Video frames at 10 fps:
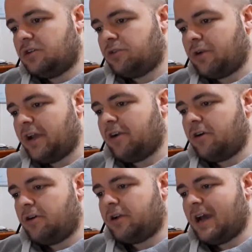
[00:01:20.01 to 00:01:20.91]
greater
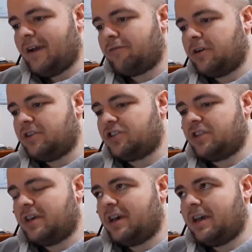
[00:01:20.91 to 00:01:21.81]
on average
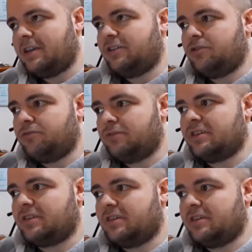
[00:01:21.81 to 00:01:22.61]
than your recent